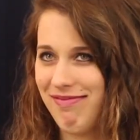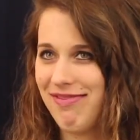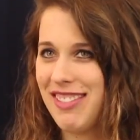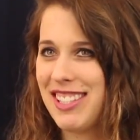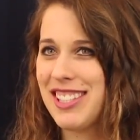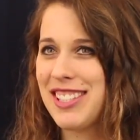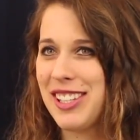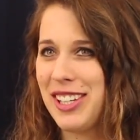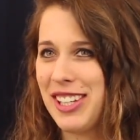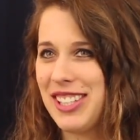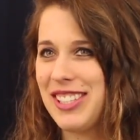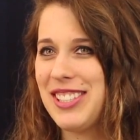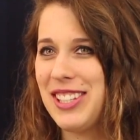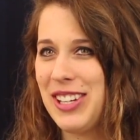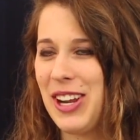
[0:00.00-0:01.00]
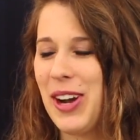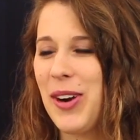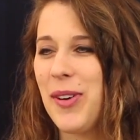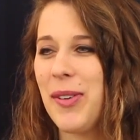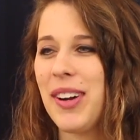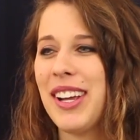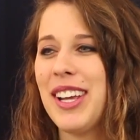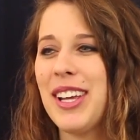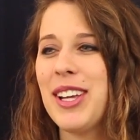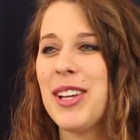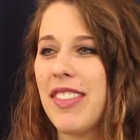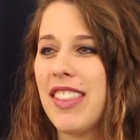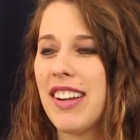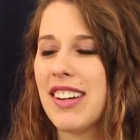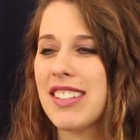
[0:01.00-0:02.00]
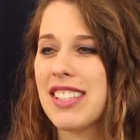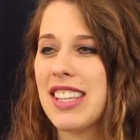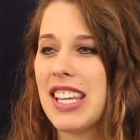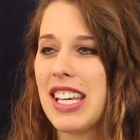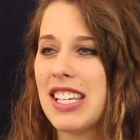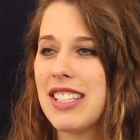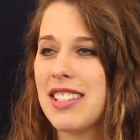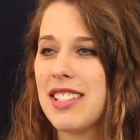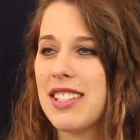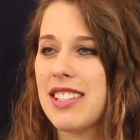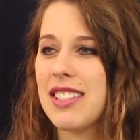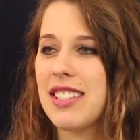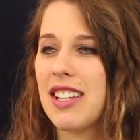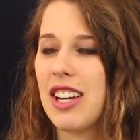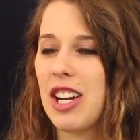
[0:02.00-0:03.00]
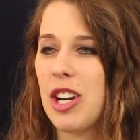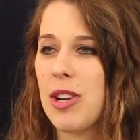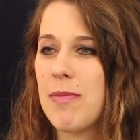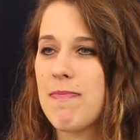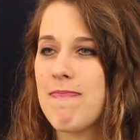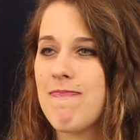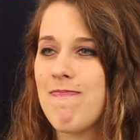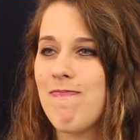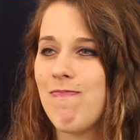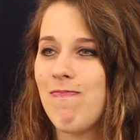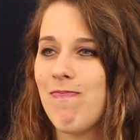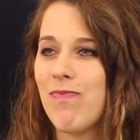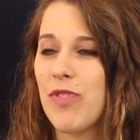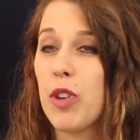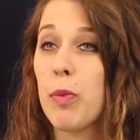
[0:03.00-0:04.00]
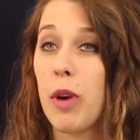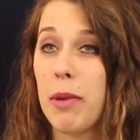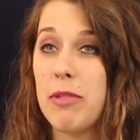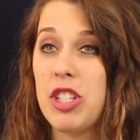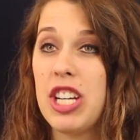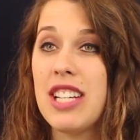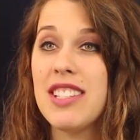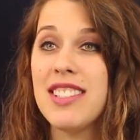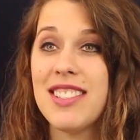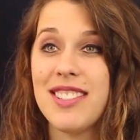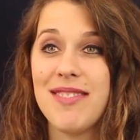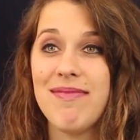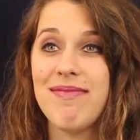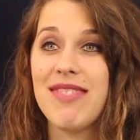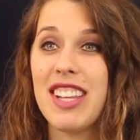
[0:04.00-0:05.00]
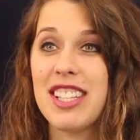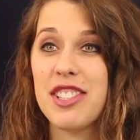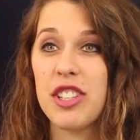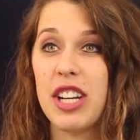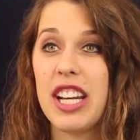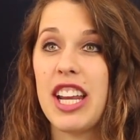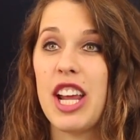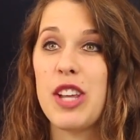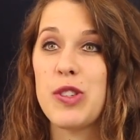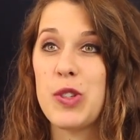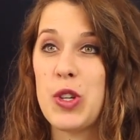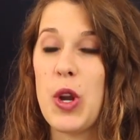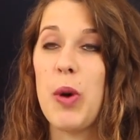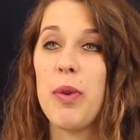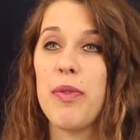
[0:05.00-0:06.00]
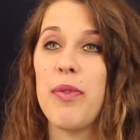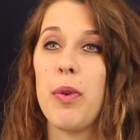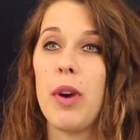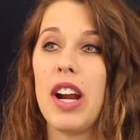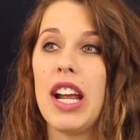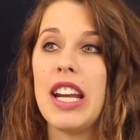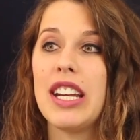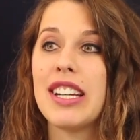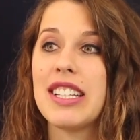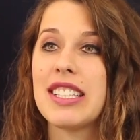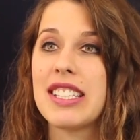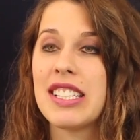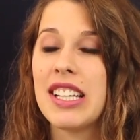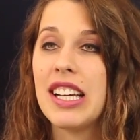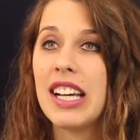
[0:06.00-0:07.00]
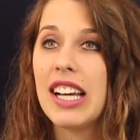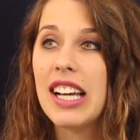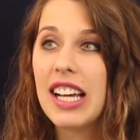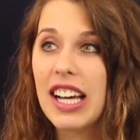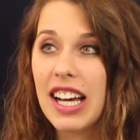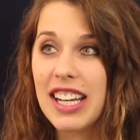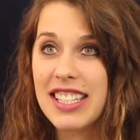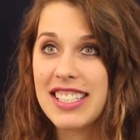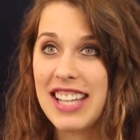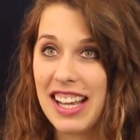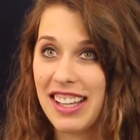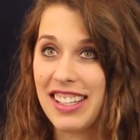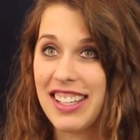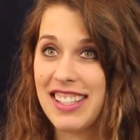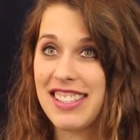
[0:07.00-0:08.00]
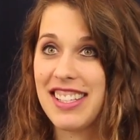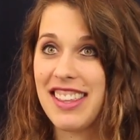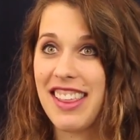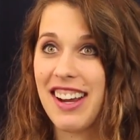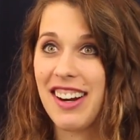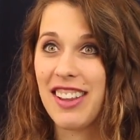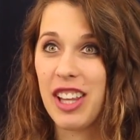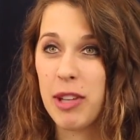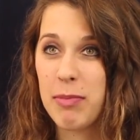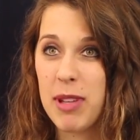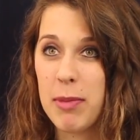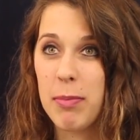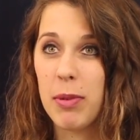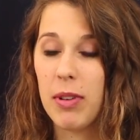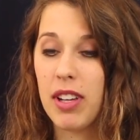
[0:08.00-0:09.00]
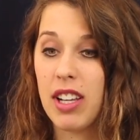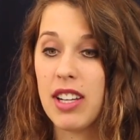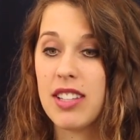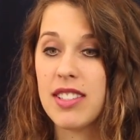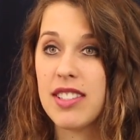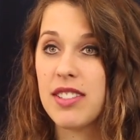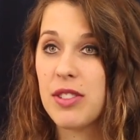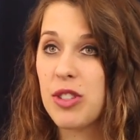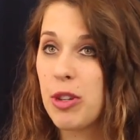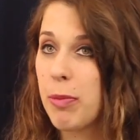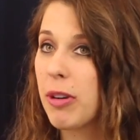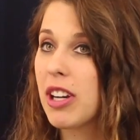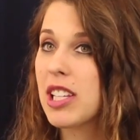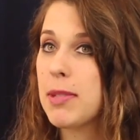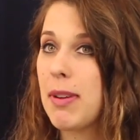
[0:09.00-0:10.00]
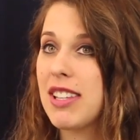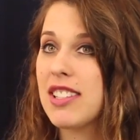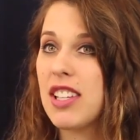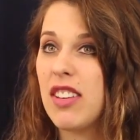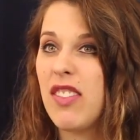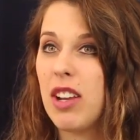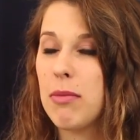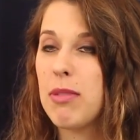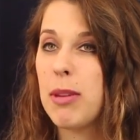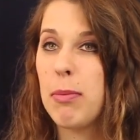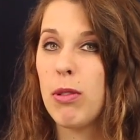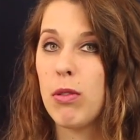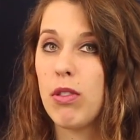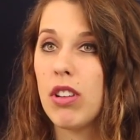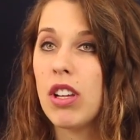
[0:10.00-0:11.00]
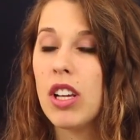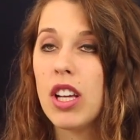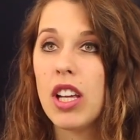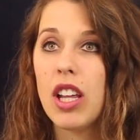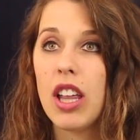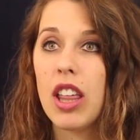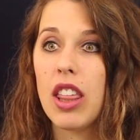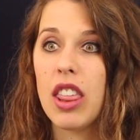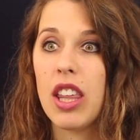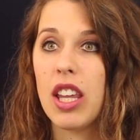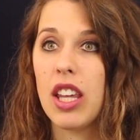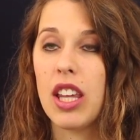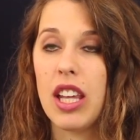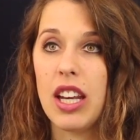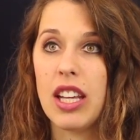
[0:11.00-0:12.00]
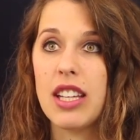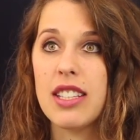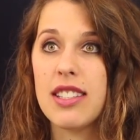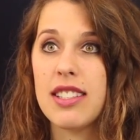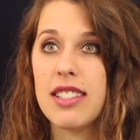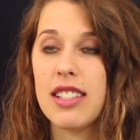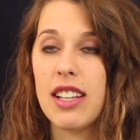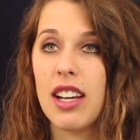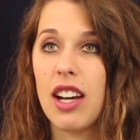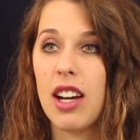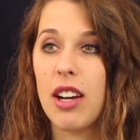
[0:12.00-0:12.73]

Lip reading: This is good to know. There's this worm cheese that Sardinia is known for, and it is a delicacy there. Like it is super expensive, and people think it is